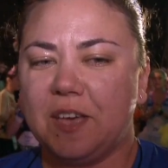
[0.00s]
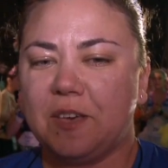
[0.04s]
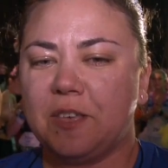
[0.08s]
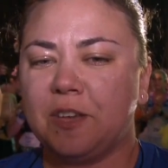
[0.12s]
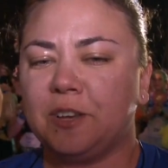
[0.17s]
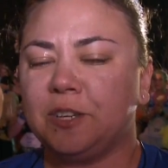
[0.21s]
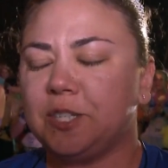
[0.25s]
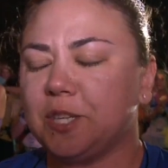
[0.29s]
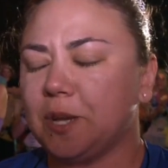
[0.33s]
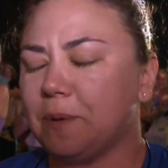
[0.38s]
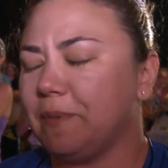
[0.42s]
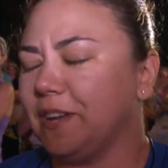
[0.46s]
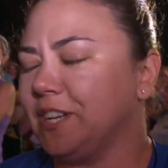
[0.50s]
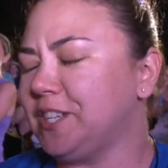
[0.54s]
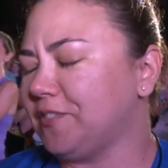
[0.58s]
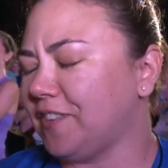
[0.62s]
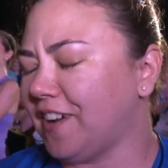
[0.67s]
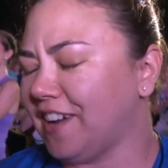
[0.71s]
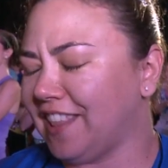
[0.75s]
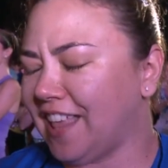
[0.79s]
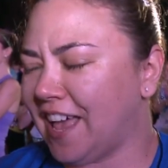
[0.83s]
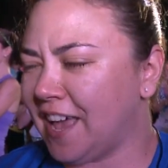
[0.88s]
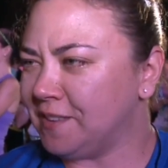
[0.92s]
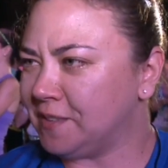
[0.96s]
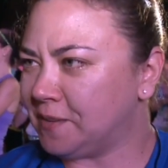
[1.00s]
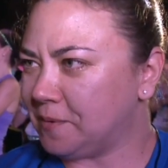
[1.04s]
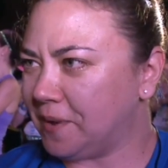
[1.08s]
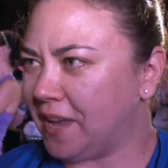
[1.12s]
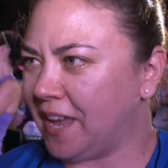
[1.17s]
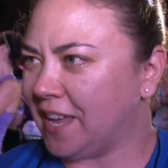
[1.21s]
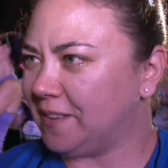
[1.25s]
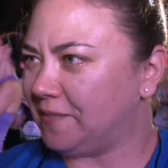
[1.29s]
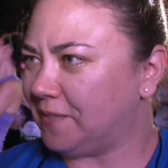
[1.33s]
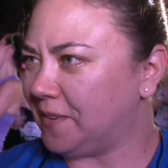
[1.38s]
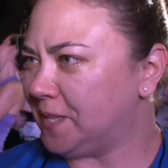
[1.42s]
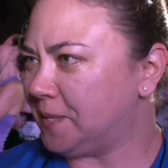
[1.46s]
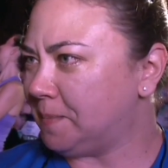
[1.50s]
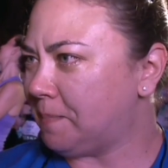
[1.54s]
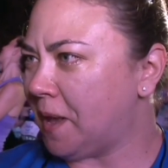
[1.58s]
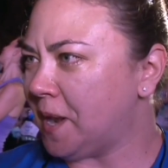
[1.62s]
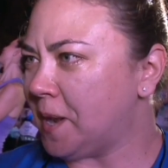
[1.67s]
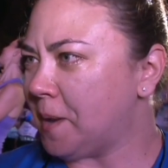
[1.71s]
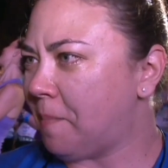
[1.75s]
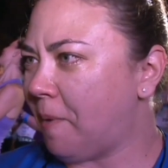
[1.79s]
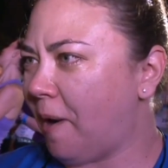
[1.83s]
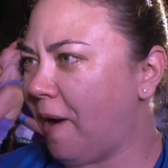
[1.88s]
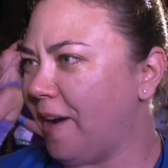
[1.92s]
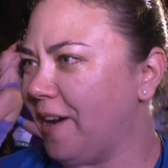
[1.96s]
There's so much of our lives that we have to
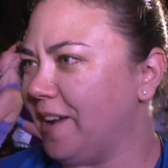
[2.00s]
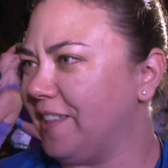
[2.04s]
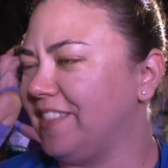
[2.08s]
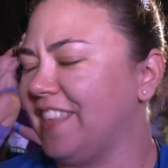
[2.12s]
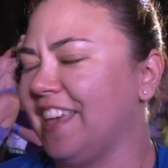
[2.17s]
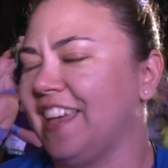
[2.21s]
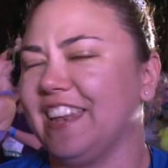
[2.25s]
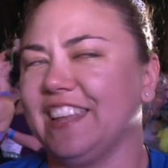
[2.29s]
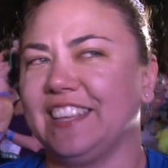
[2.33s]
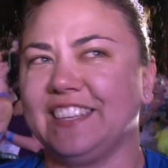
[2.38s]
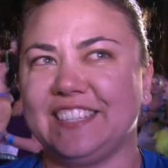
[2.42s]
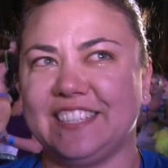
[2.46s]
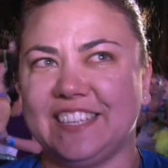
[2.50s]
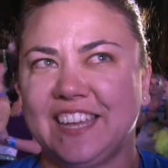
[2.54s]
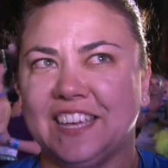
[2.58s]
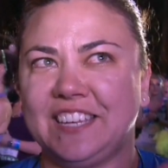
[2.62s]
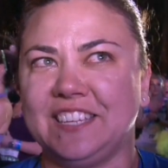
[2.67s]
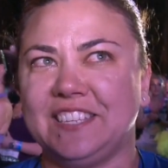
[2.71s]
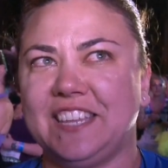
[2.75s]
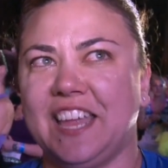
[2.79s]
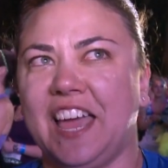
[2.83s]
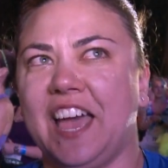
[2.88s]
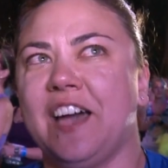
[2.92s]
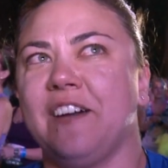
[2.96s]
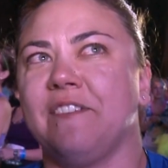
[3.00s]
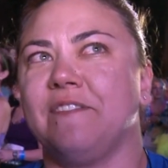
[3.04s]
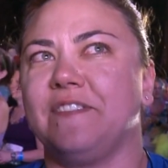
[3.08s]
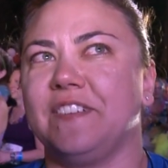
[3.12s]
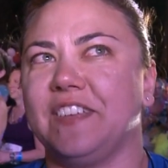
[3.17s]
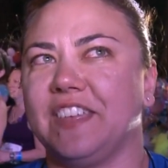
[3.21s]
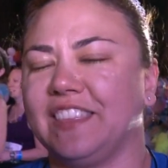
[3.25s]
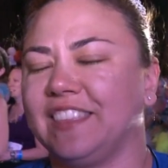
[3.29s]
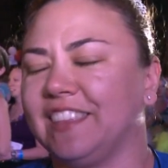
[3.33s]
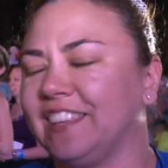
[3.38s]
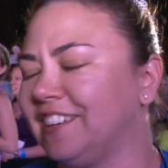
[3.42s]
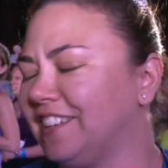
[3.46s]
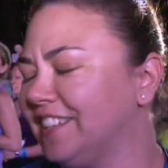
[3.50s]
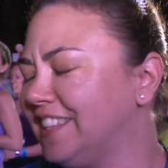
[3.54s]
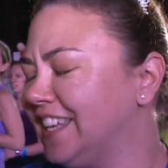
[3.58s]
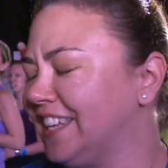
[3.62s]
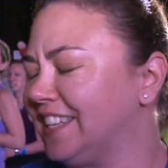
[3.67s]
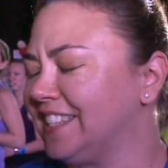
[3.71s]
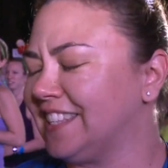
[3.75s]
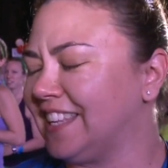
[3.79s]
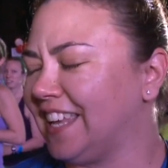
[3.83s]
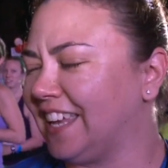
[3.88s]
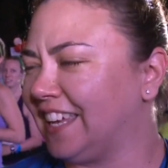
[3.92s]
spend apart that it's nice to have little things